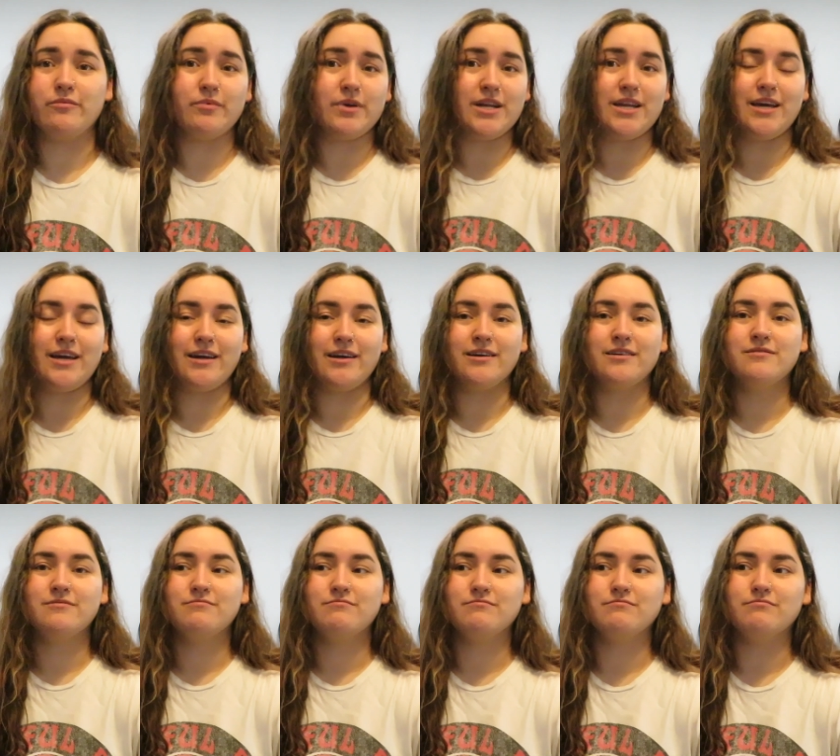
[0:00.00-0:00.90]
reading
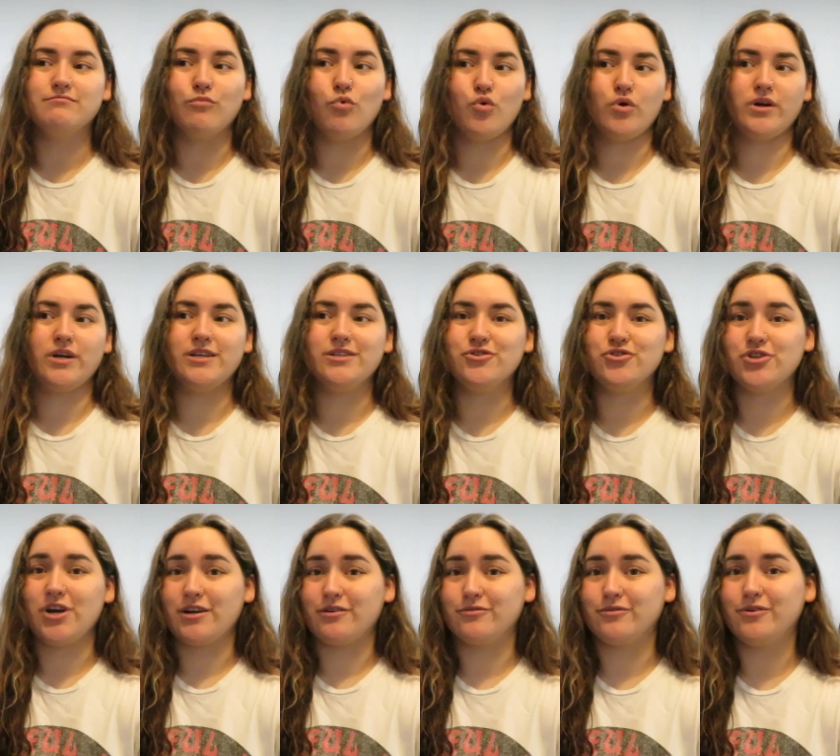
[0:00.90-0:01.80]
more in
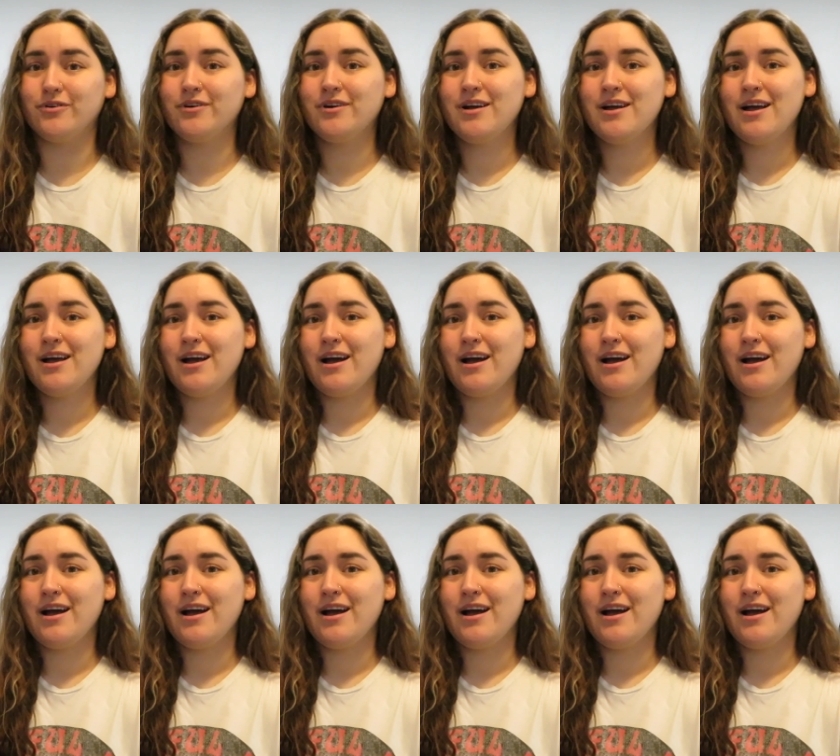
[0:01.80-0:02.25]
general,